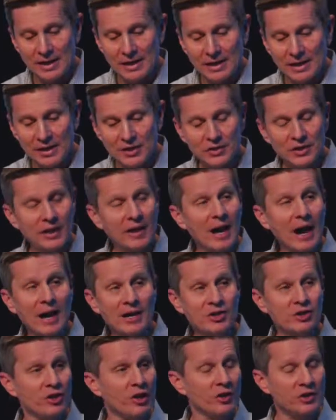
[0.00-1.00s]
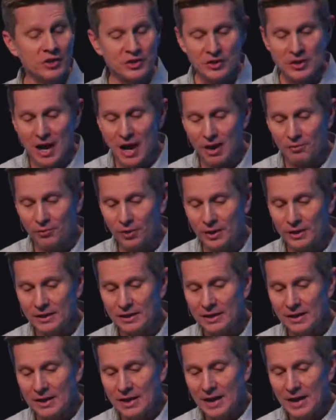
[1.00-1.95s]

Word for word: He's saying, I saw the sovereign,